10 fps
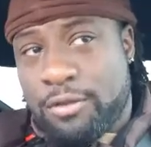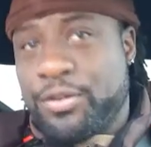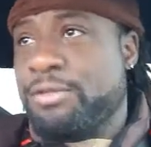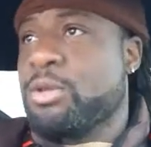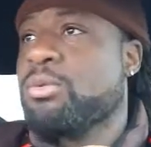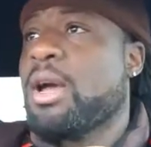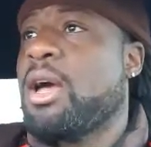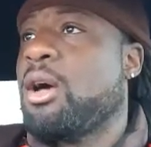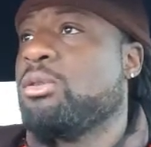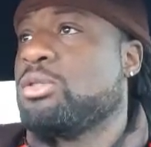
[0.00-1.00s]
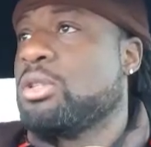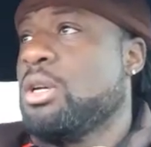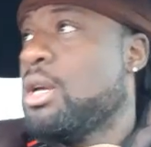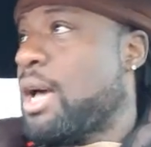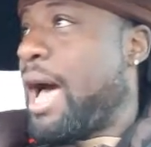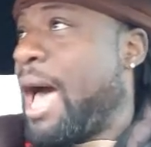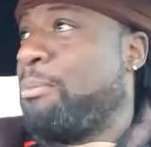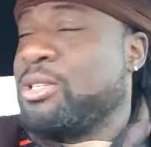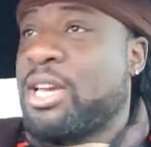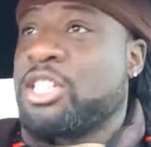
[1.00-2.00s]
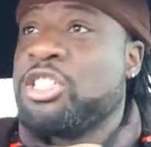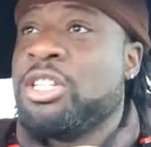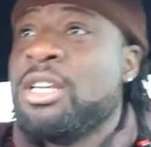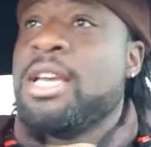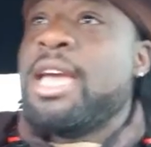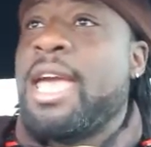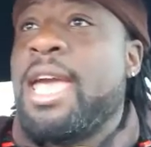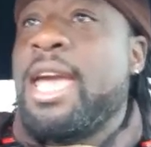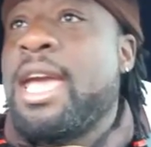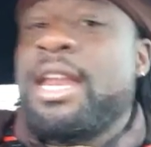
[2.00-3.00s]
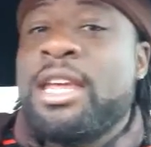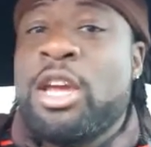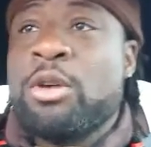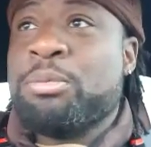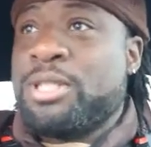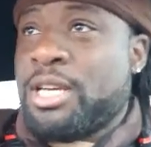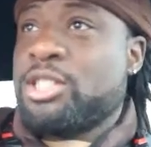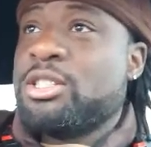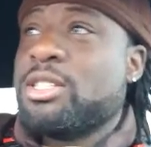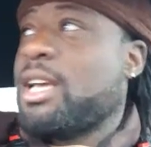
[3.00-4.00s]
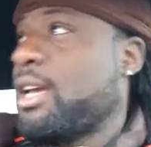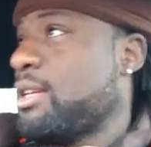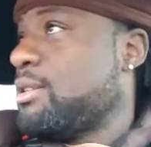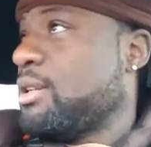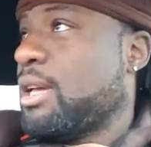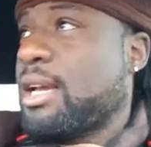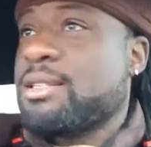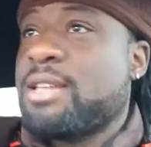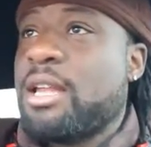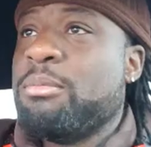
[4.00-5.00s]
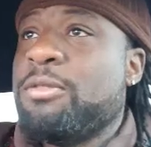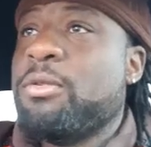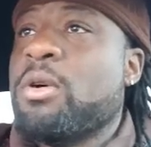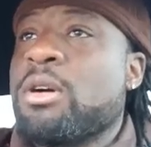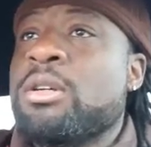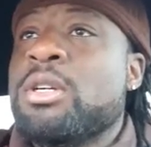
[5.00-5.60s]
50 rounds, eye protection, and hearing protection, just like I stated before.